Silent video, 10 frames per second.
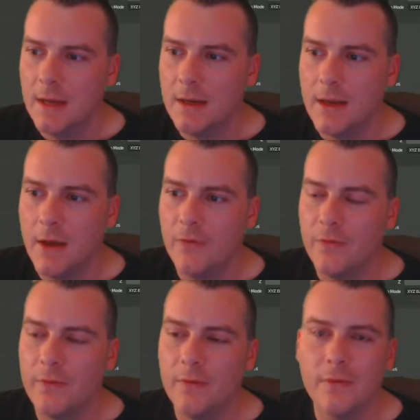Now
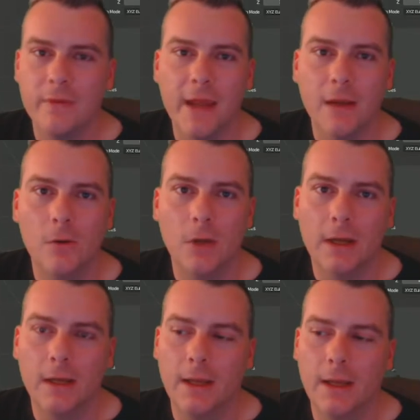they look like
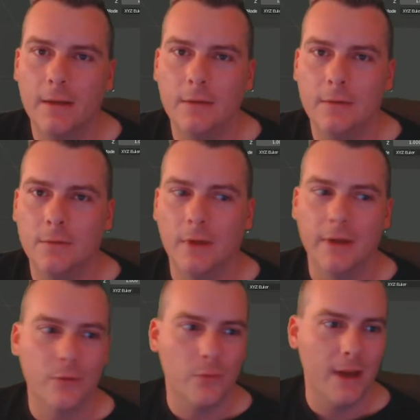clay, or
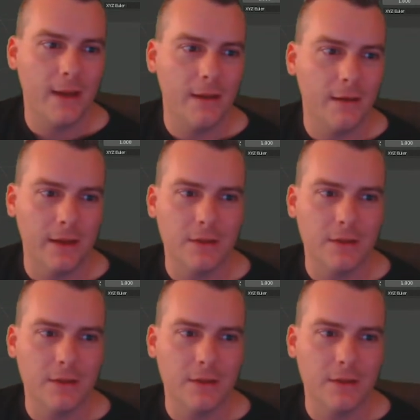like grey, like